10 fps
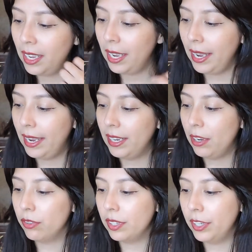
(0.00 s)
And I
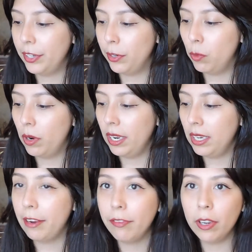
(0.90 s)
was like, you know what? And
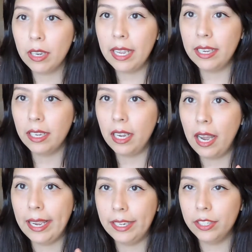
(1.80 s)
I felt like
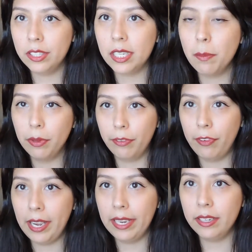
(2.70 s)
I
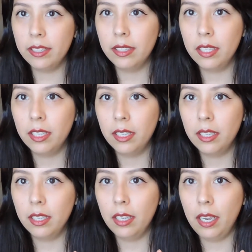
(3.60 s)
simplified
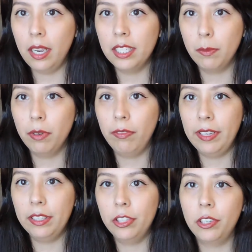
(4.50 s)

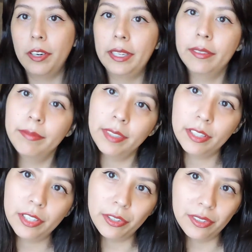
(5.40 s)
the drawing.
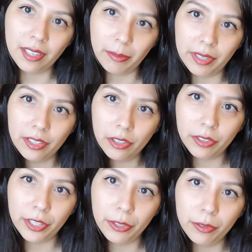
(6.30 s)
Excuse Simon, he's all
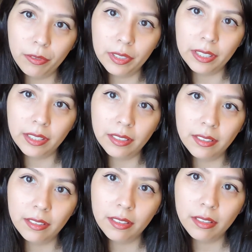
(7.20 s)
cute over there,
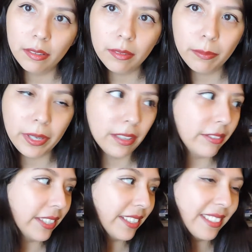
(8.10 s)
being
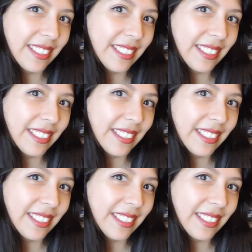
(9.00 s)
weird.